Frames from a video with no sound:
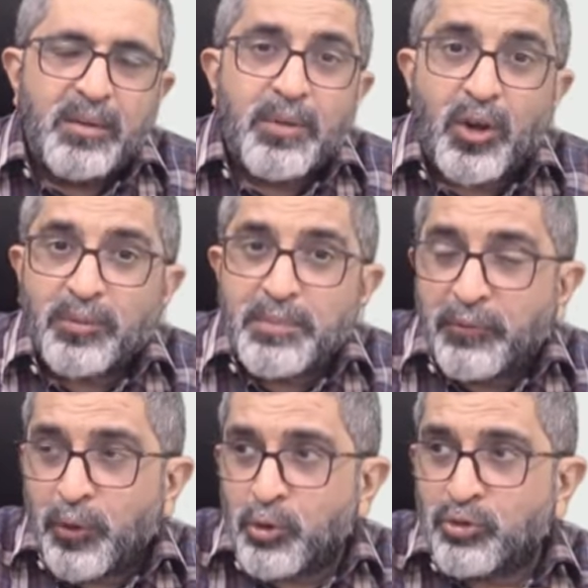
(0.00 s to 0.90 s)
because
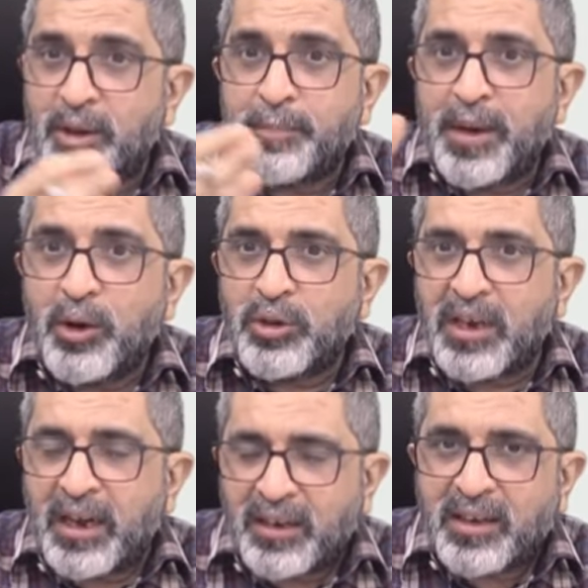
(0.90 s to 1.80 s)
before you jump into the
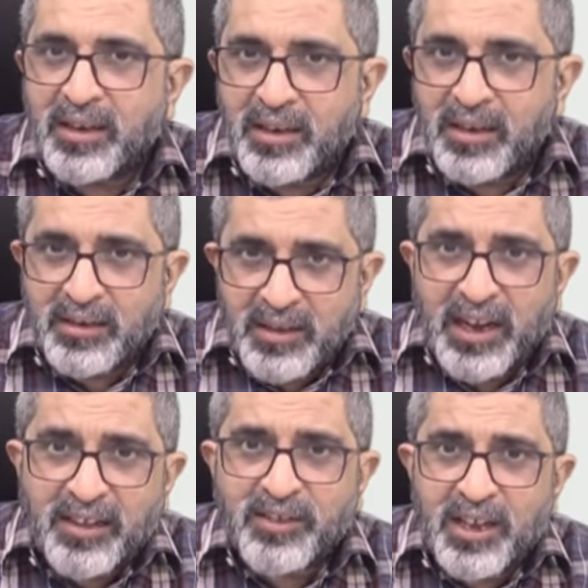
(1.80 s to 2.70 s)
net, the
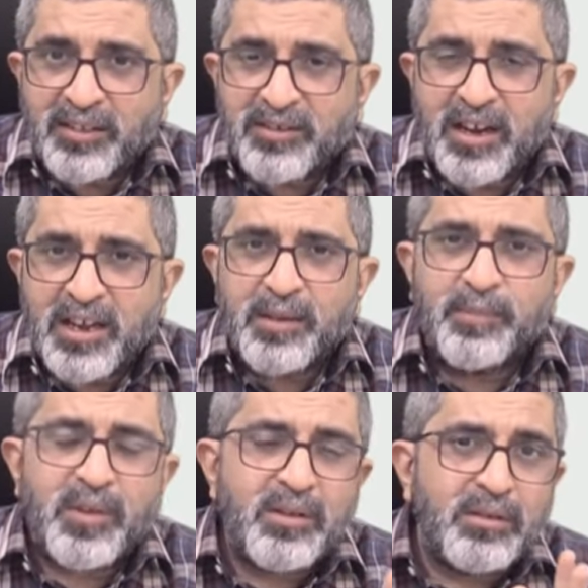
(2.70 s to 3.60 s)
next case study,
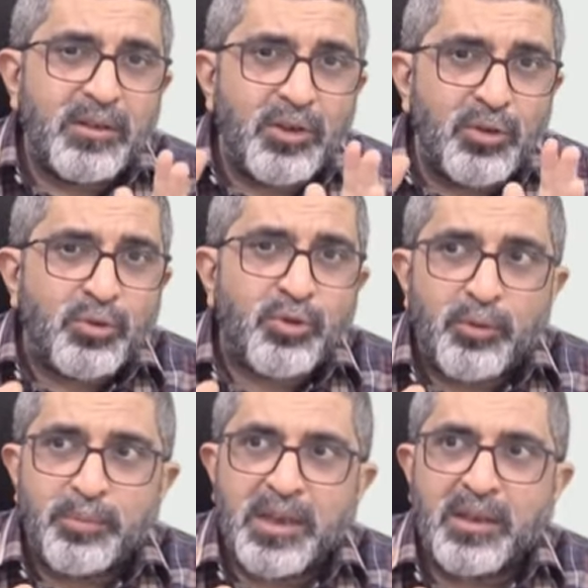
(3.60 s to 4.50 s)
you
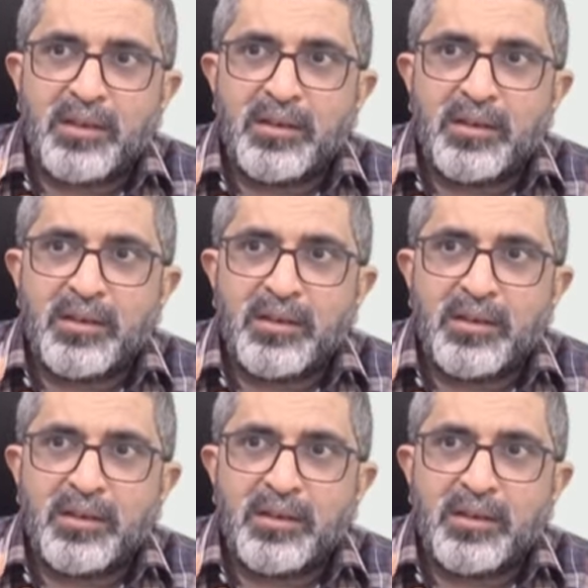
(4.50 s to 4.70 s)
should be